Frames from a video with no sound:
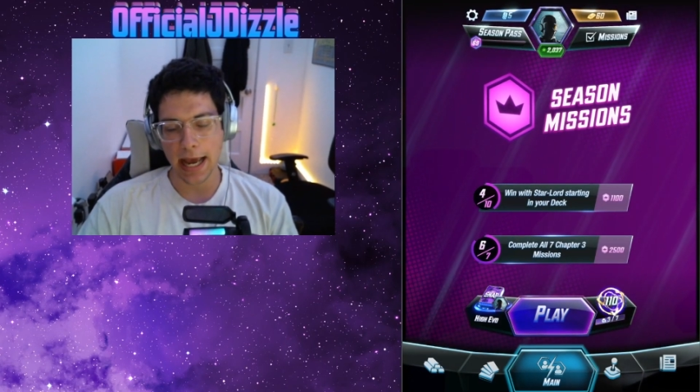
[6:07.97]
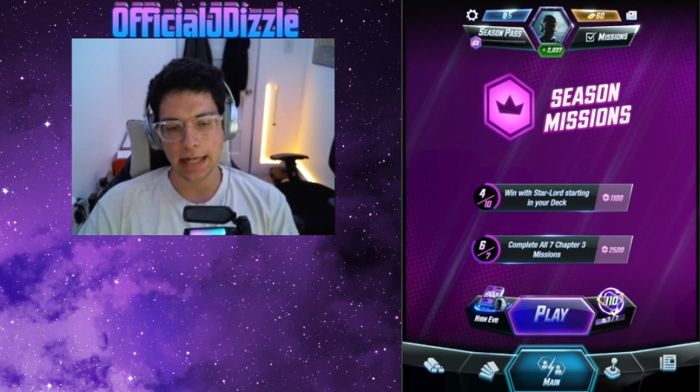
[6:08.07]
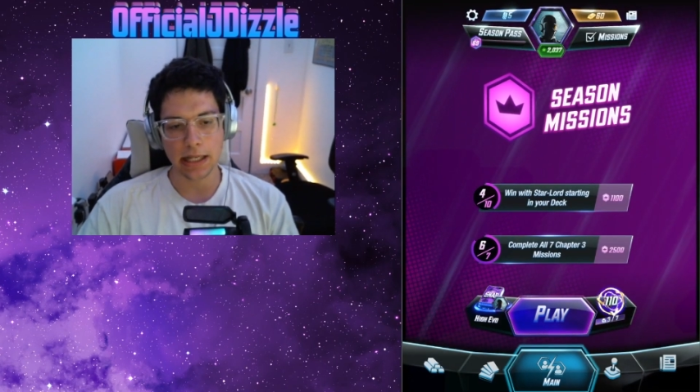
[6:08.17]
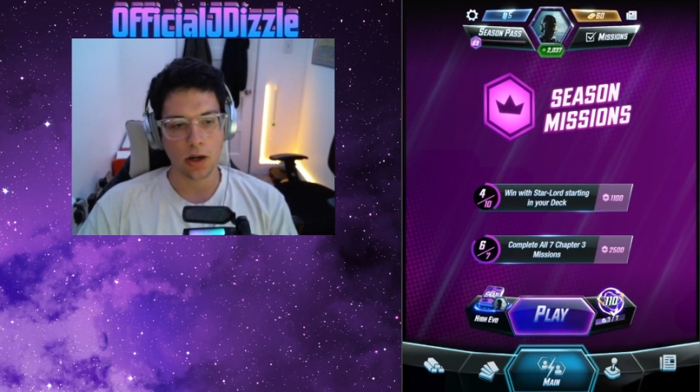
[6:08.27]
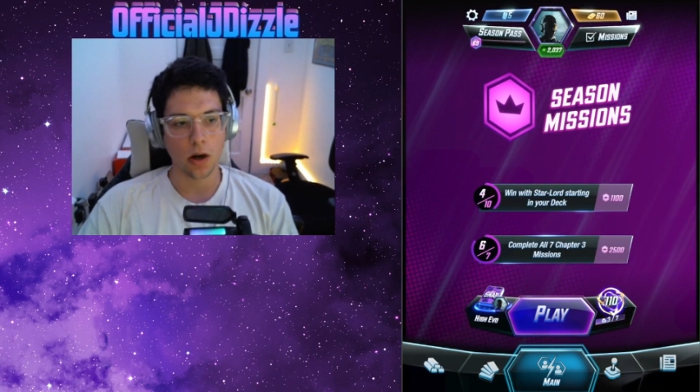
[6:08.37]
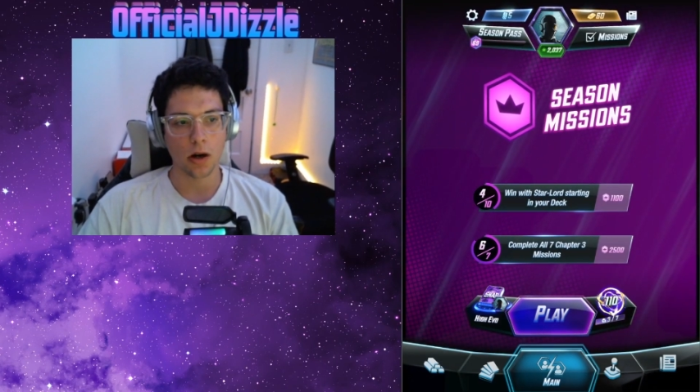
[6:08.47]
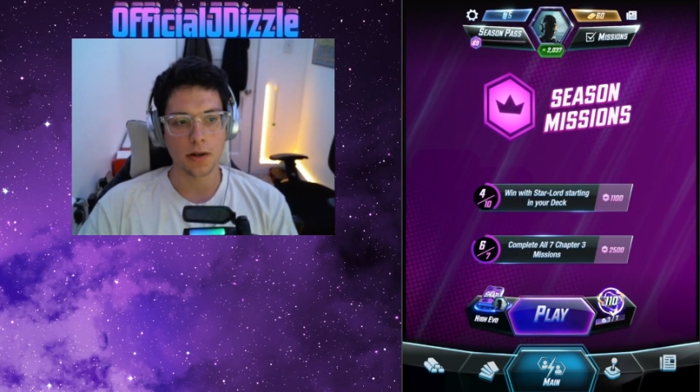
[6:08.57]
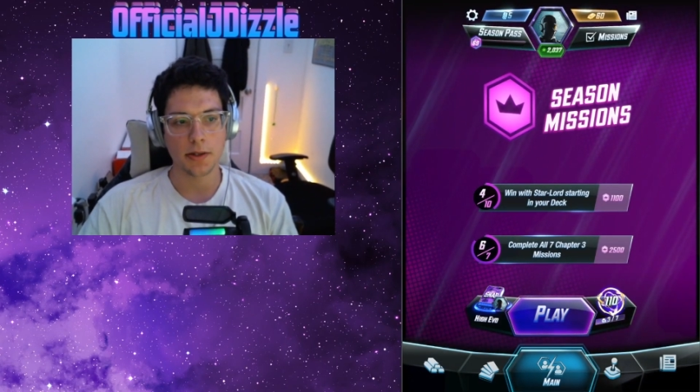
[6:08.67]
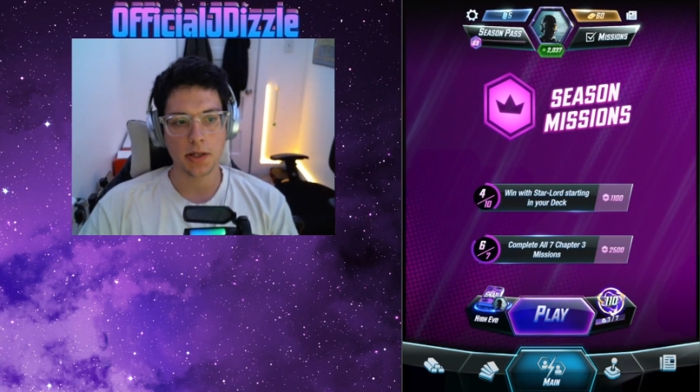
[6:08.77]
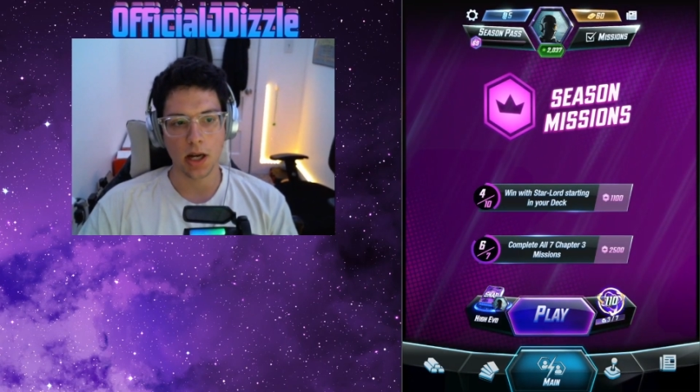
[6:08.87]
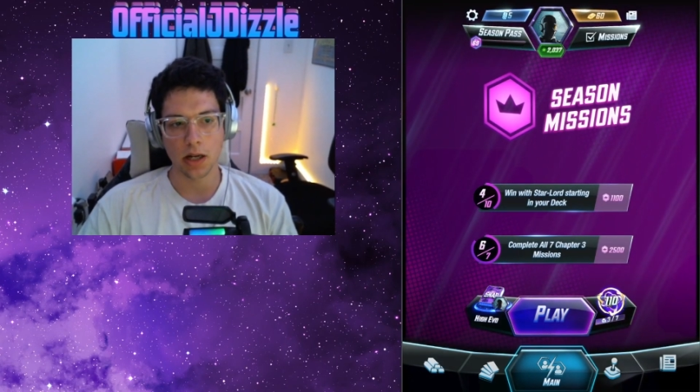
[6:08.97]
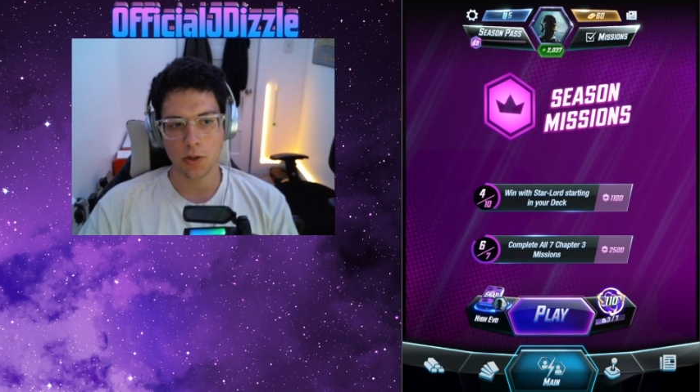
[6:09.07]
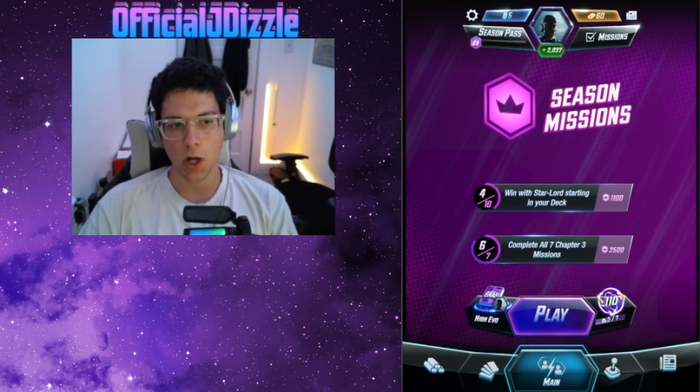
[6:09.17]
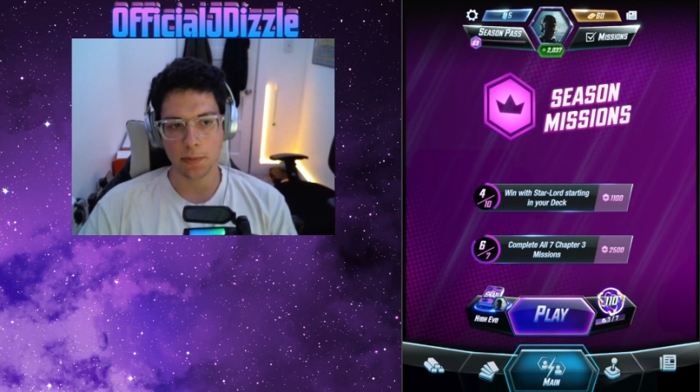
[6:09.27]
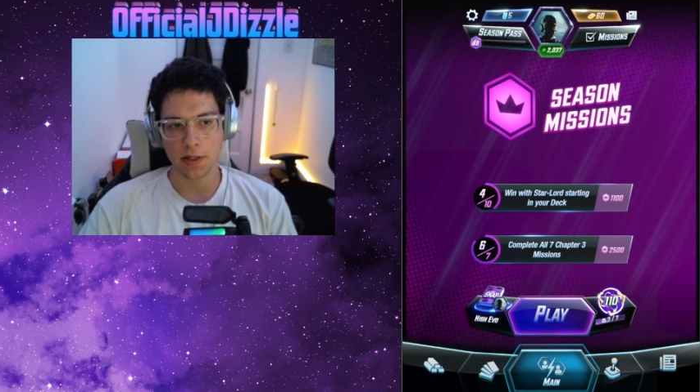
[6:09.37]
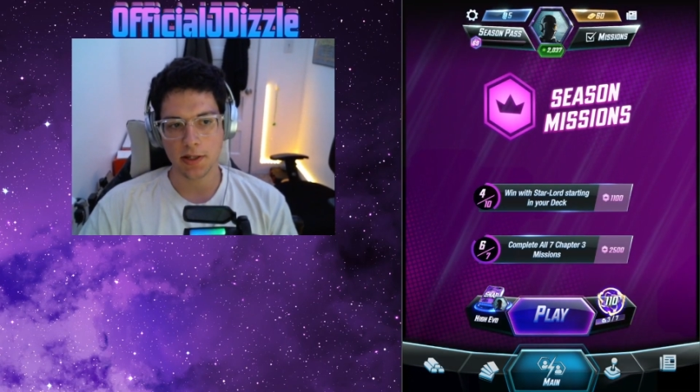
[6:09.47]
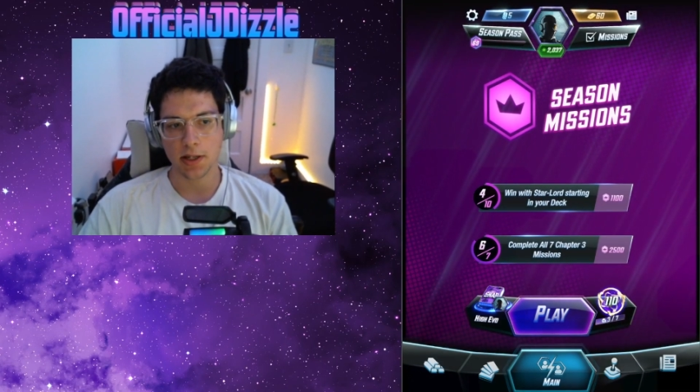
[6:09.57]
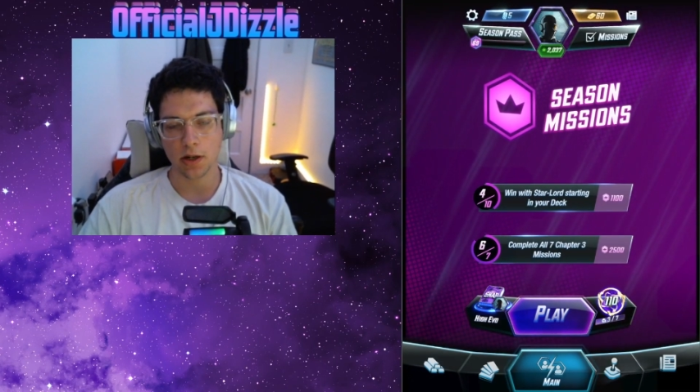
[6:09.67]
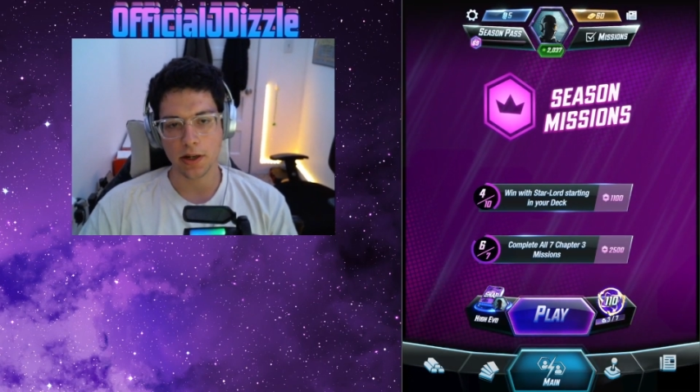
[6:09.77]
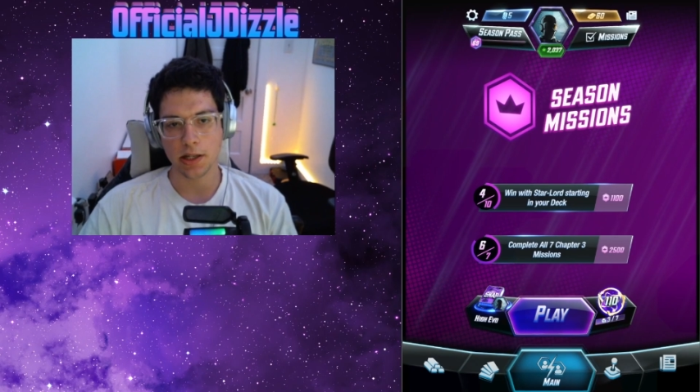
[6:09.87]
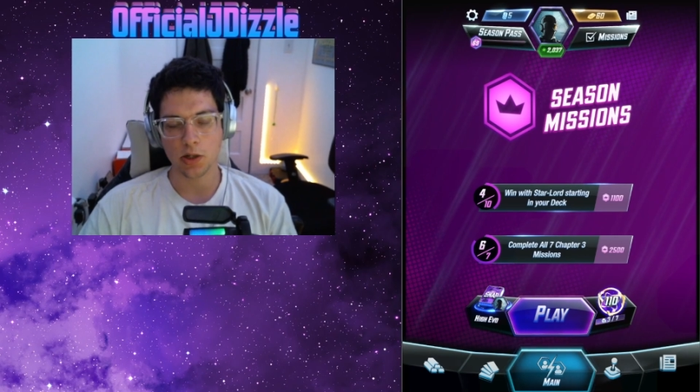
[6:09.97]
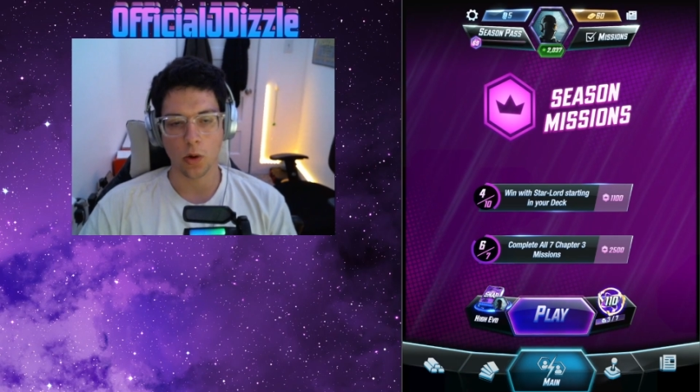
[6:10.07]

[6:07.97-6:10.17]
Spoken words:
any cards dropped in series,